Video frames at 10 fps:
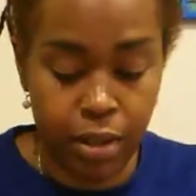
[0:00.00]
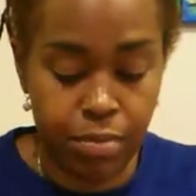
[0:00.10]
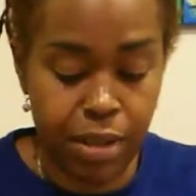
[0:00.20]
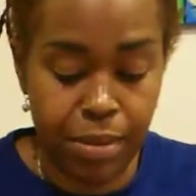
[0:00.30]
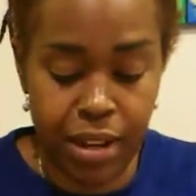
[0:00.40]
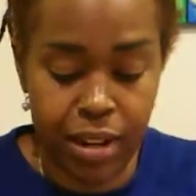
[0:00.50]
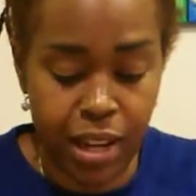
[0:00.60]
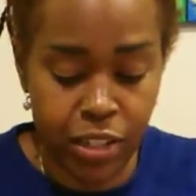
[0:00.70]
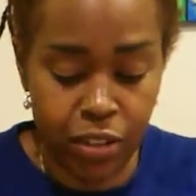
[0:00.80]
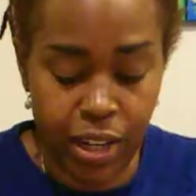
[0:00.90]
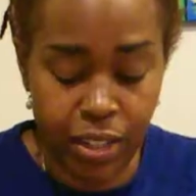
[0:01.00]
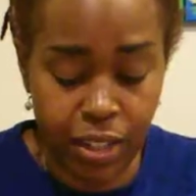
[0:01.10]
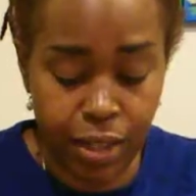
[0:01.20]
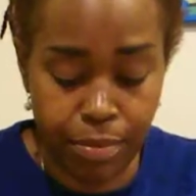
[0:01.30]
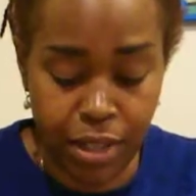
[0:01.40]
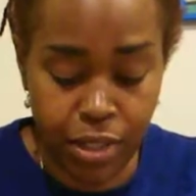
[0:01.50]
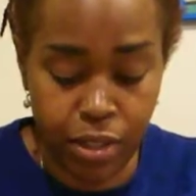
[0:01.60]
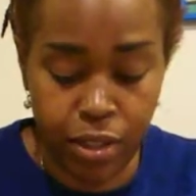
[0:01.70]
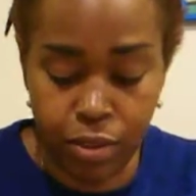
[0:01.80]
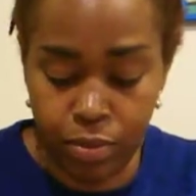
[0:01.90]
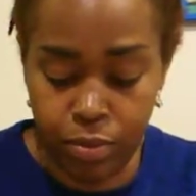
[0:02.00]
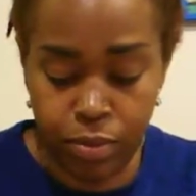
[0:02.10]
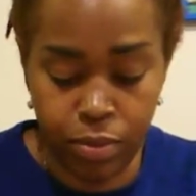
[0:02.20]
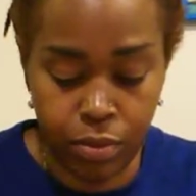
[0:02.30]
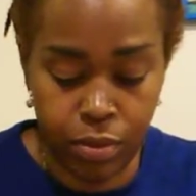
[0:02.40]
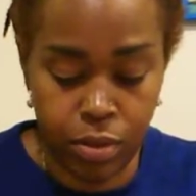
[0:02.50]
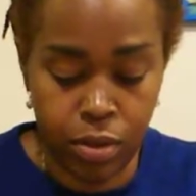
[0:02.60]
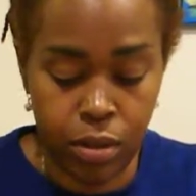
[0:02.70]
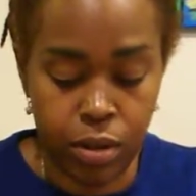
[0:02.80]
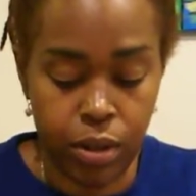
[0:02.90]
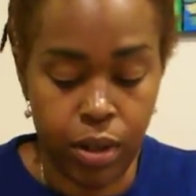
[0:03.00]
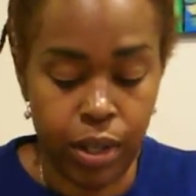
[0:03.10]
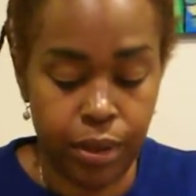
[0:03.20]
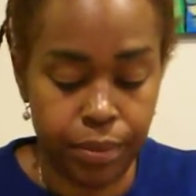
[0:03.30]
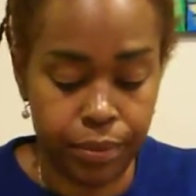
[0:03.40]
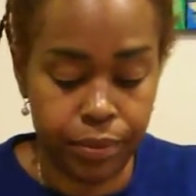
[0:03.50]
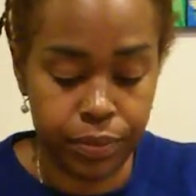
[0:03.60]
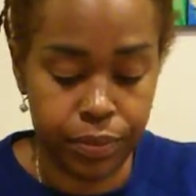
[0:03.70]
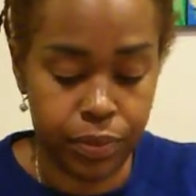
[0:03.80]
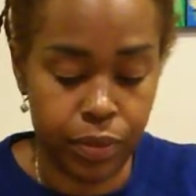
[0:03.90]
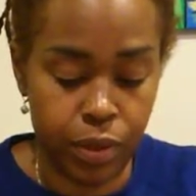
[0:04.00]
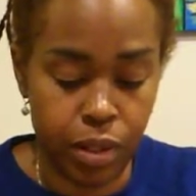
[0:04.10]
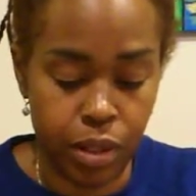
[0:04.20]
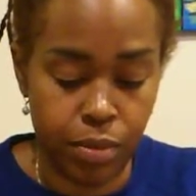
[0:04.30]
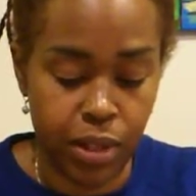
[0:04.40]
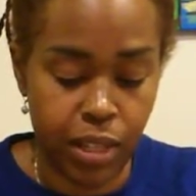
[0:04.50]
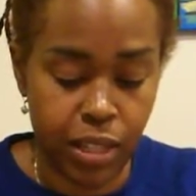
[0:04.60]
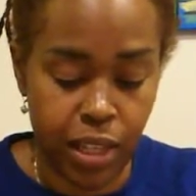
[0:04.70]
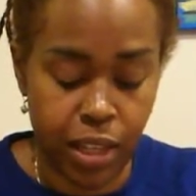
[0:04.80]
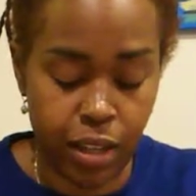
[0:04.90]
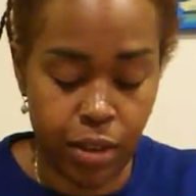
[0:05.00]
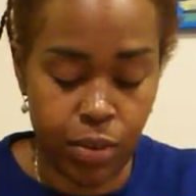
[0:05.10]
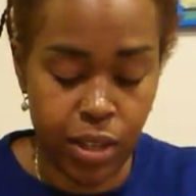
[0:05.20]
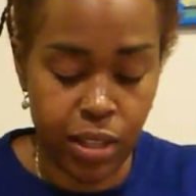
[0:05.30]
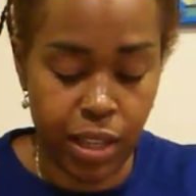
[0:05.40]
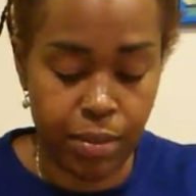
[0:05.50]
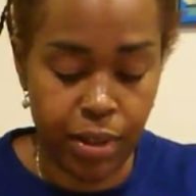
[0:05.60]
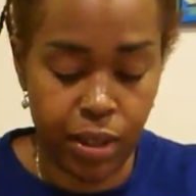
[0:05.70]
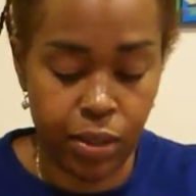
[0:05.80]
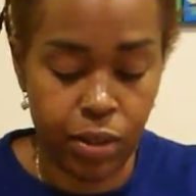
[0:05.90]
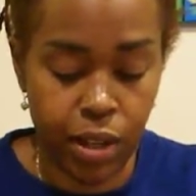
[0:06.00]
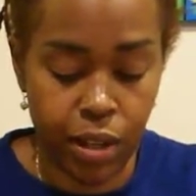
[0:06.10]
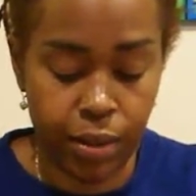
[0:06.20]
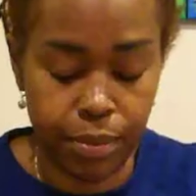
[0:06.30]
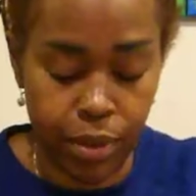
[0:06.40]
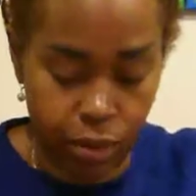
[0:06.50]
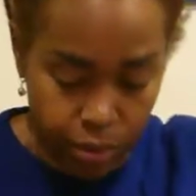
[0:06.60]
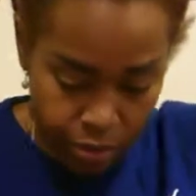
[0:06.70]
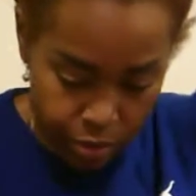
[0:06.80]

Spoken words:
Maybe they're not trying to commit to you, all right? Because that King of Wands can be a little non-committal,